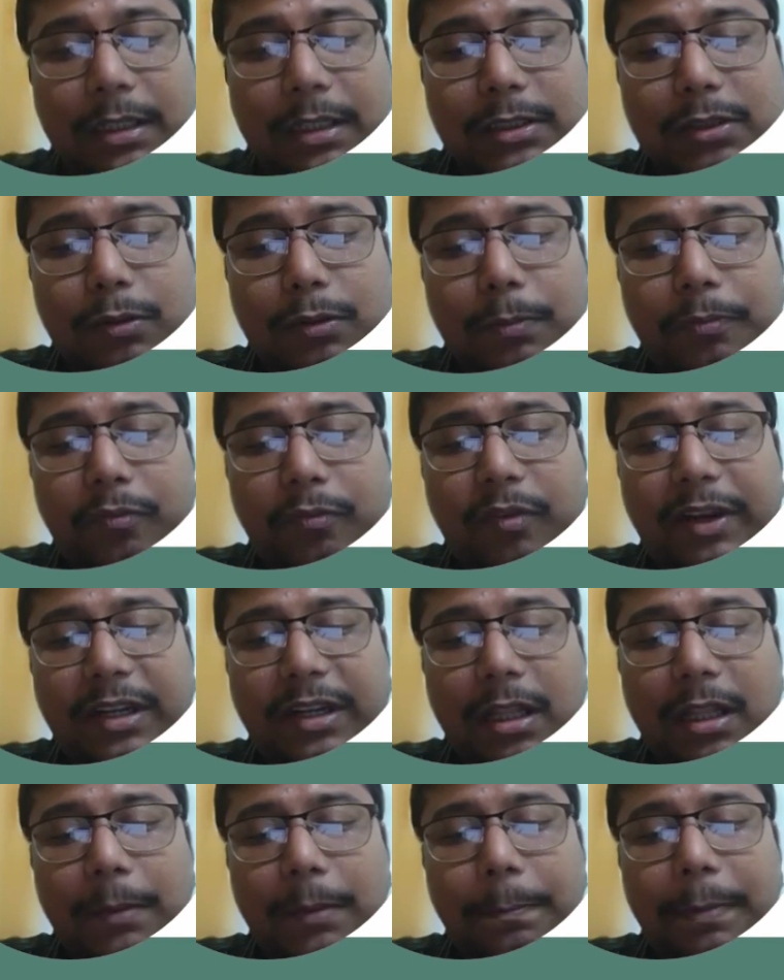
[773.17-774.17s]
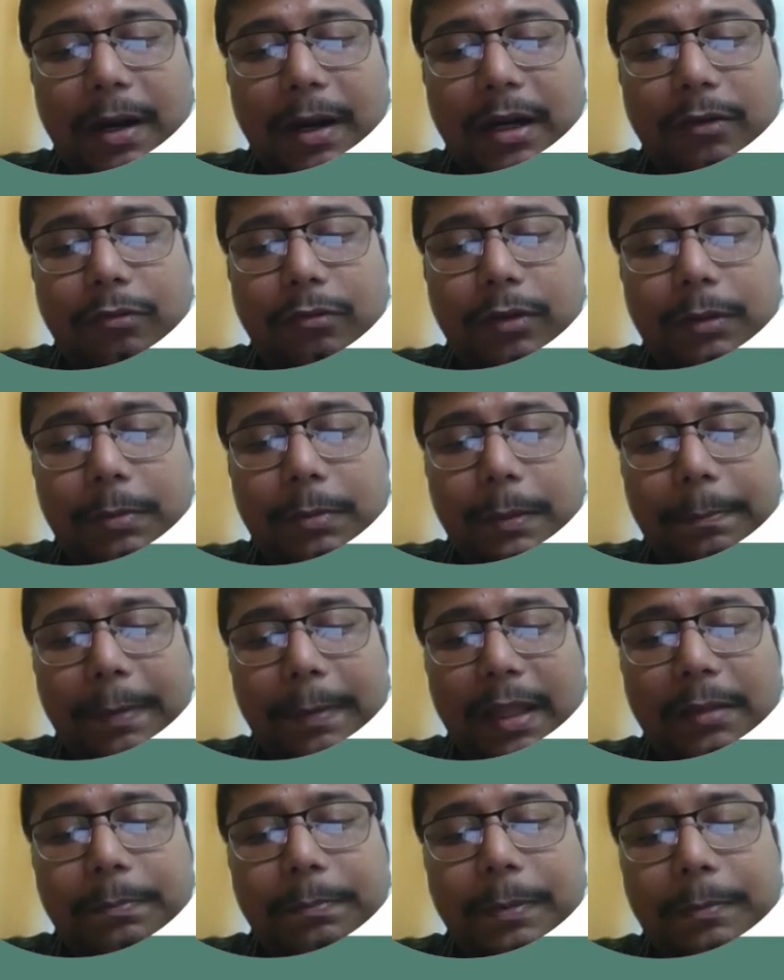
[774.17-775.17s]
So fetal part will be
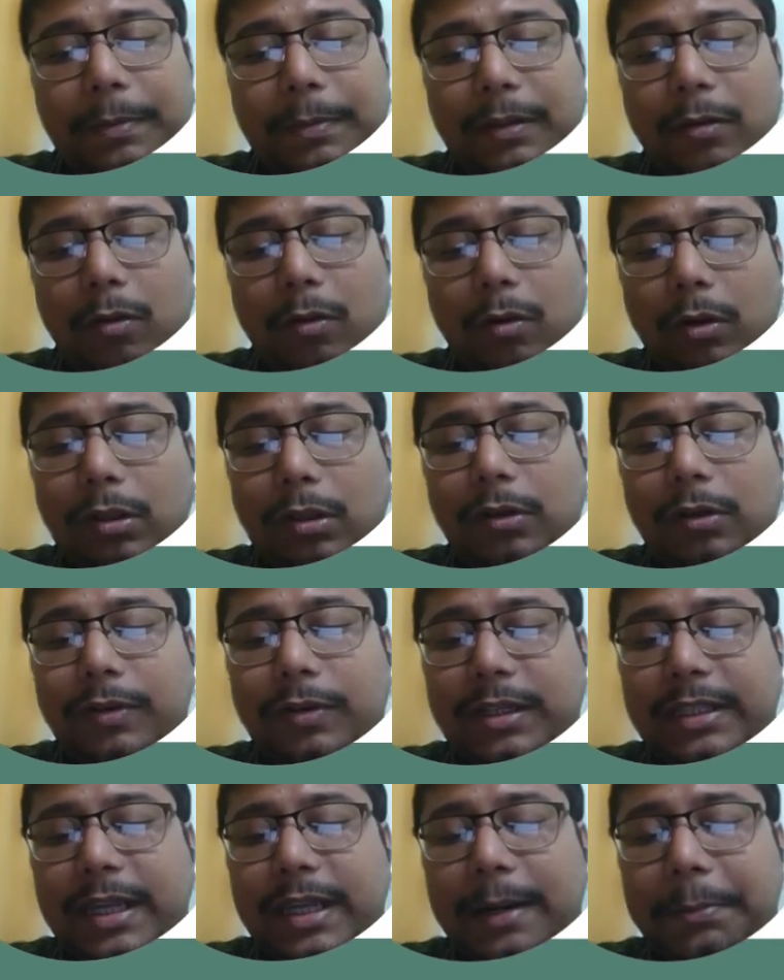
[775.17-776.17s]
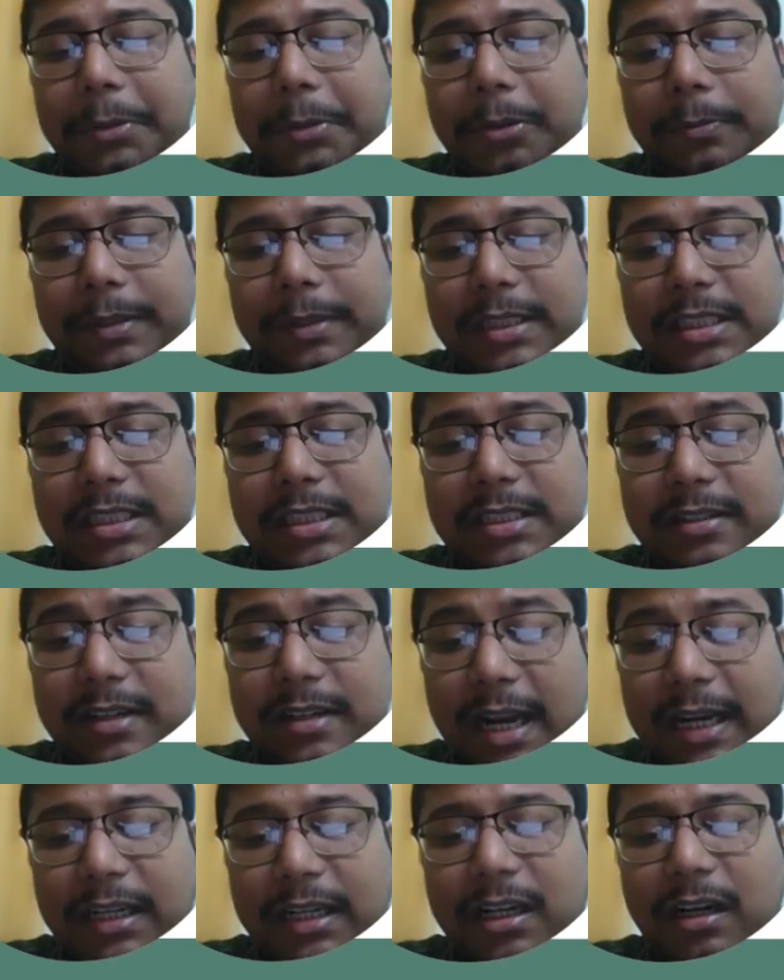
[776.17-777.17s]
palpable all over the abdomen,
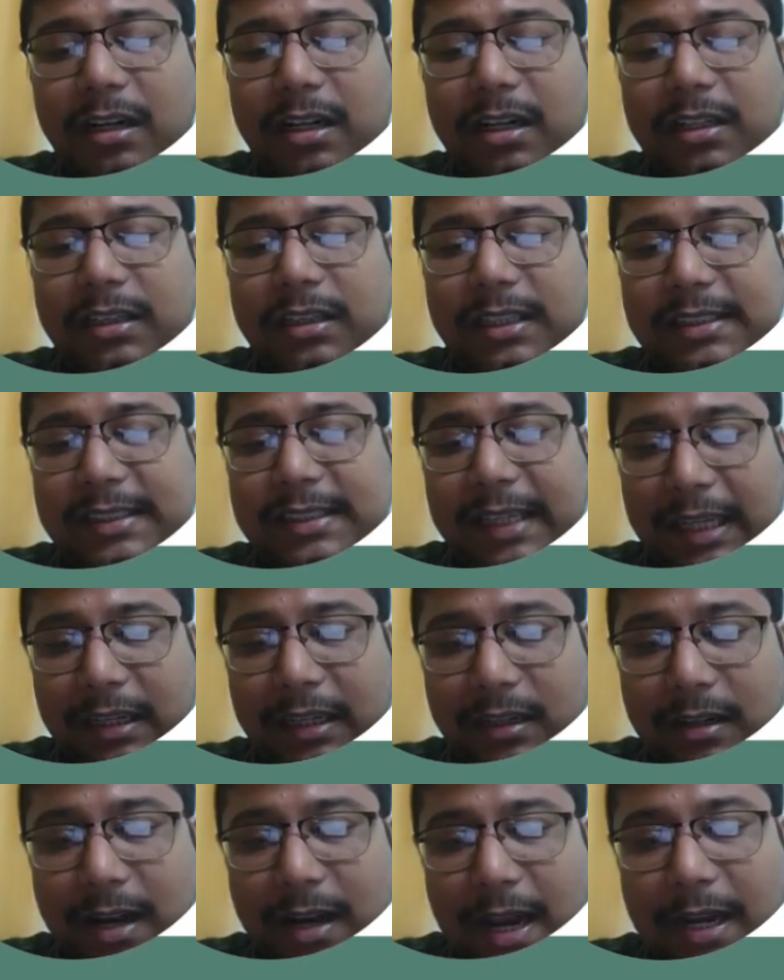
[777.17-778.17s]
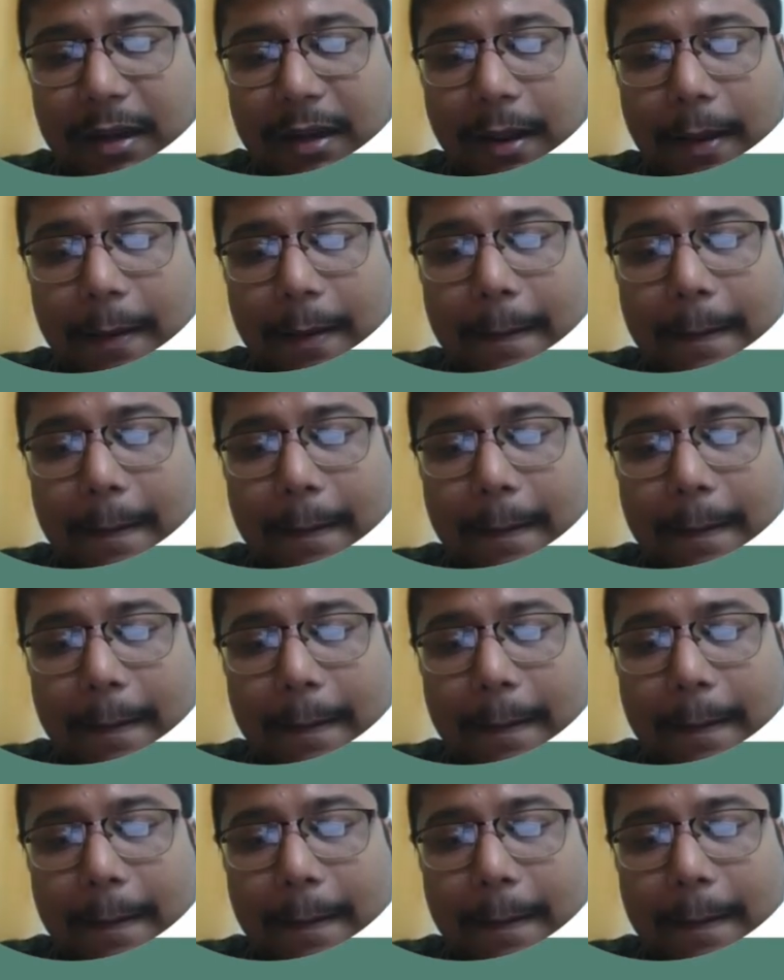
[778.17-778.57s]
right under the skin, right?